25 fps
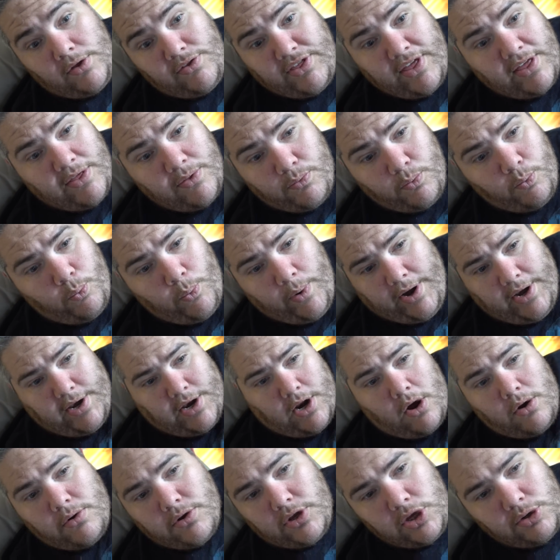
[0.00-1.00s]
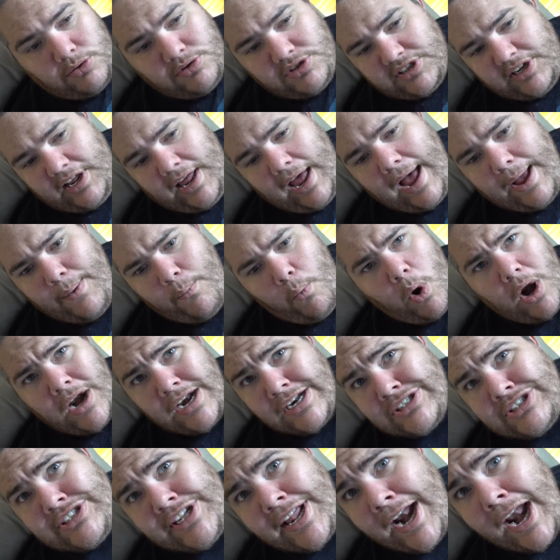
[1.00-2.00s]
Then we don't use it. I wanted
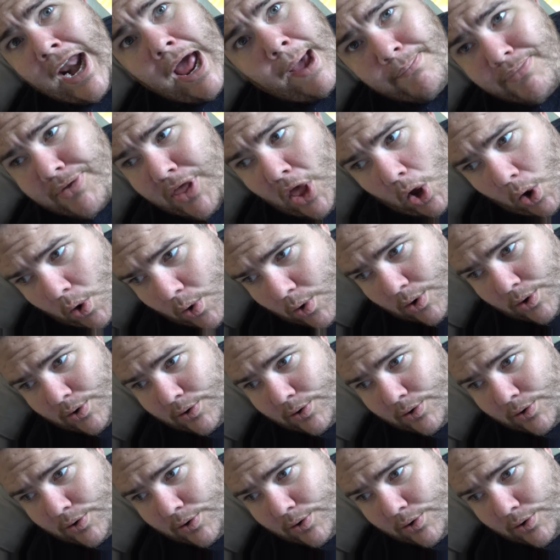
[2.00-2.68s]
to set it up though.